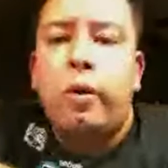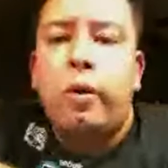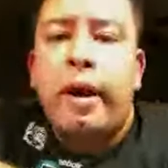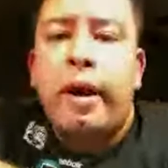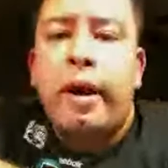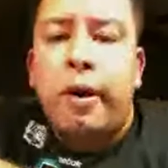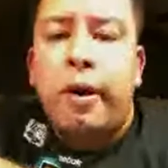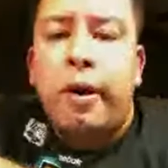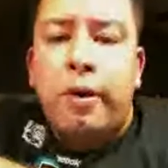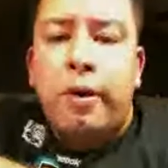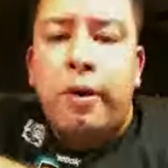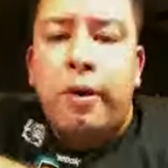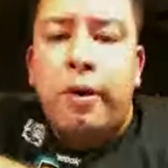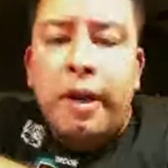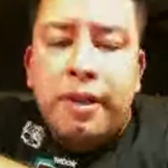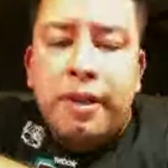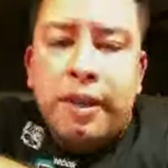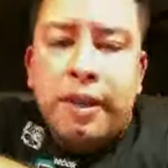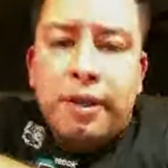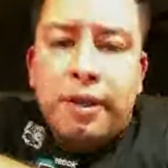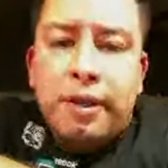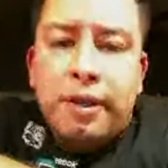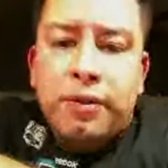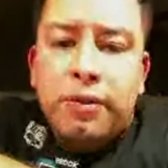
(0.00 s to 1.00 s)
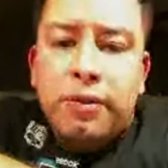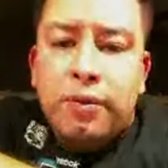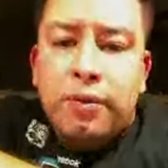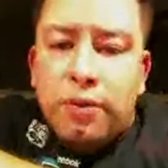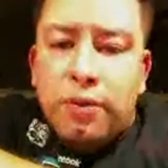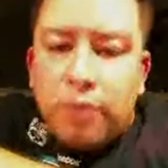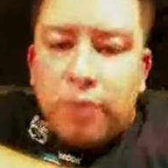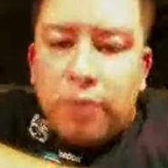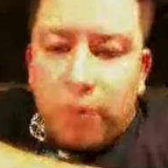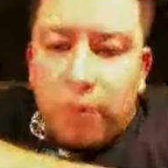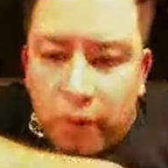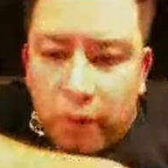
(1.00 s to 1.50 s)
Or at
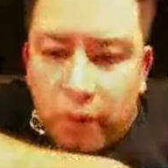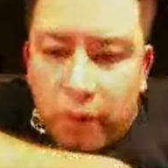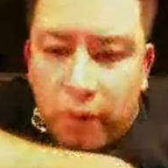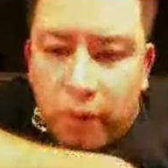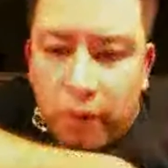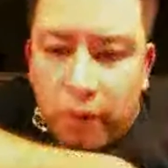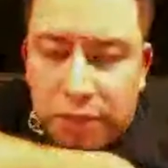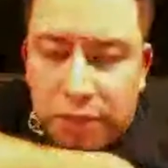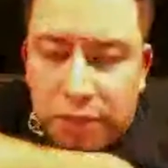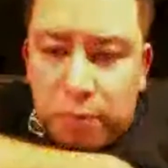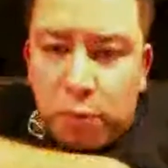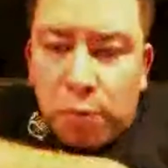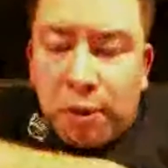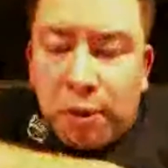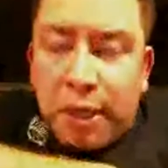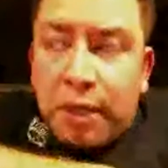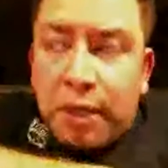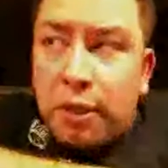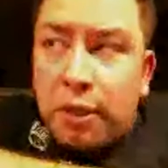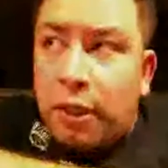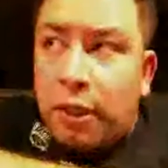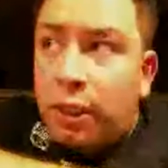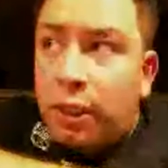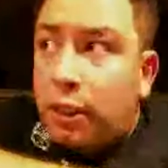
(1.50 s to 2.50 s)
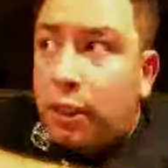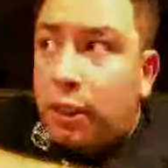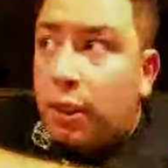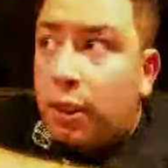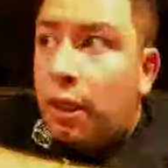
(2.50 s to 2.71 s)
this point,